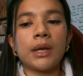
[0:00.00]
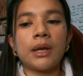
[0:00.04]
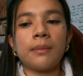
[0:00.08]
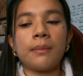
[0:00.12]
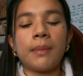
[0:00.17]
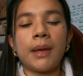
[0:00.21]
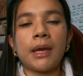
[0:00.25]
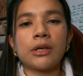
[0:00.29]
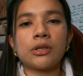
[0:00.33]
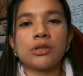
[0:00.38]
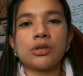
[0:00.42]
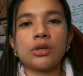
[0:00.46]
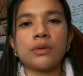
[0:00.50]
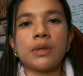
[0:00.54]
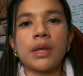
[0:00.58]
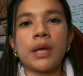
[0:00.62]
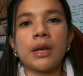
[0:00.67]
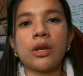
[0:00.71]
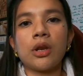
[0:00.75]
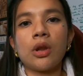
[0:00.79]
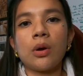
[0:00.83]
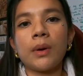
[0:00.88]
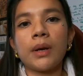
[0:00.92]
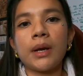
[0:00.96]
and make sure that
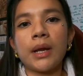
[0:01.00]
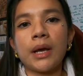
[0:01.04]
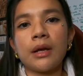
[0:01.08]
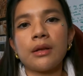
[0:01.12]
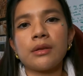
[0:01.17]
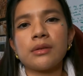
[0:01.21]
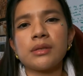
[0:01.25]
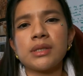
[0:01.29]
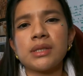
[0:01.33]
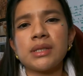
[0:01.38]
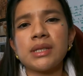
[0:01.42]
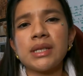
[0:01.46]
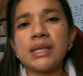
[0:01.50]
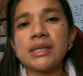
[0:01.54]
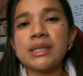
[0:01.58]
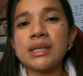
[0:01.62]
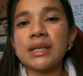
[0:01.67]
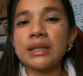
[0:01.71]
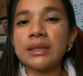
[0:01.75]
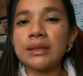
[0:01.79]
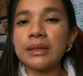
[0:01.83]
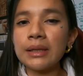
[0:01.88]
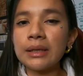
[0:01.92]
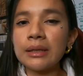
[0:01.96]
no one else needs a
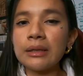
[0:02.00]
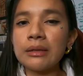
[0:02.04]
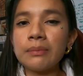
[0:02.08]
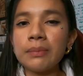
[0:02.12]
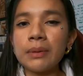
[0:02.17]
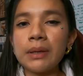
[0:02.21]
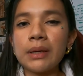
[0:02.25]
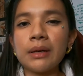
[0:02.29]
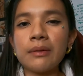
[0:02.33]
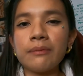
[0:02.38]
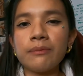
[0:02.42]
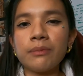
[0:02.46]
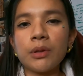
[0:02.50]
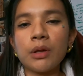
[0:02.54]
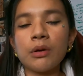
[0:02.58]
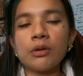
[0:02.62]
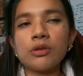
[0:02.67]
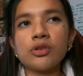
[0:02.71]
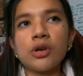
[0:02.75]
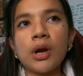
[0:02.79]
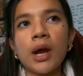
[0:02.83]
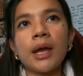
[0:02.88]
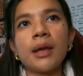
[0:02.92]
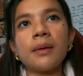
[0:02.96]
little bit of blow
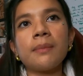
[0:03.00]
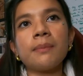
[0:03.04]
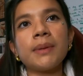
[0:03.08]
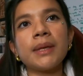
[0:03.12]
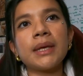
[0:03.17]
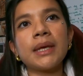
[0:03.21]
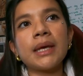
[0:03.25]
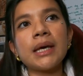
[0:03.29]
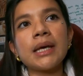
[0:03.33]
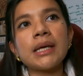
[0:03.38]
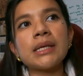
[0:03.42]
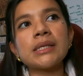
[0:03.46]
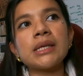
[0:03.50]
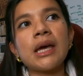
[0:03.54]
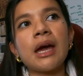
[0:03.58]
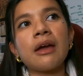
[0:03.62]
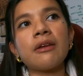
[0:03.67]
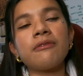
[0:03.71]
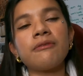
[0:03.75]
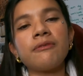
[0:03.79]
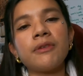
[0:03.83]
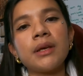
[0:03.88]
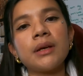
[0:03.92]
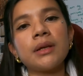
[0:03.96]
drying, because I
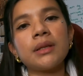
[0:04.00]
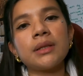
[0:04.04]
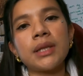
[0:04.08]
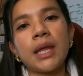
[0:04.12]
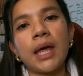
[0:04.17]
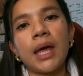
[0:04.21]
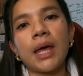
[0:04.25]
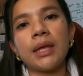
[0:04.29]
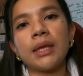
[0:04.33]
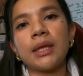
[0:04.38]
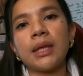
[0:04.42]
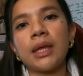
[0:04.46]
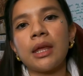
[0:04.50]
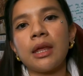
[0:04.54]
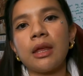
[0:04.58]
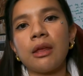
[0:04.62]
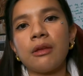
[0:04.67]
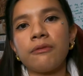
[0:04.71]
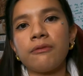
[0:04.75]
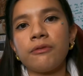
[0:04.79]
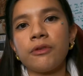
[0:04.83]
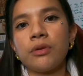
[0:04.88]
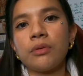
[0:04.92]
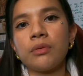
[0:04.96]
feel like
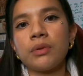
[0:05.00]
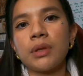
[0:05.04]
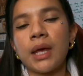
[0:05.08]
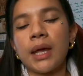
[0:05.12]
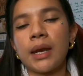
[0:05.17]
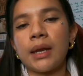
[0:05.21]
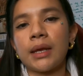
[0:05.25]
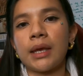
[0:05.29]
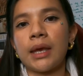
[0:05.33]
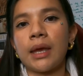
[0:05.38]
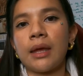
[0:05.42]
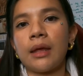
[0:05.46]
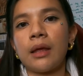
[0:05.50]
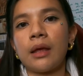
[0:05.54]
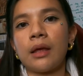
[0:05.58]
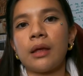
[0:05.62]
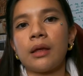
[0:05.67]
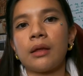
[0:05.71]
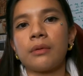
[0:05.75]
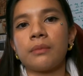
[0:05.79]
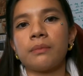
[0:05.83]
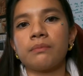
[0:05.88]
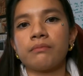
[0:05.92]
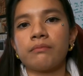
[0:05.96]
if you let
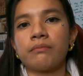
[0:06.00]
a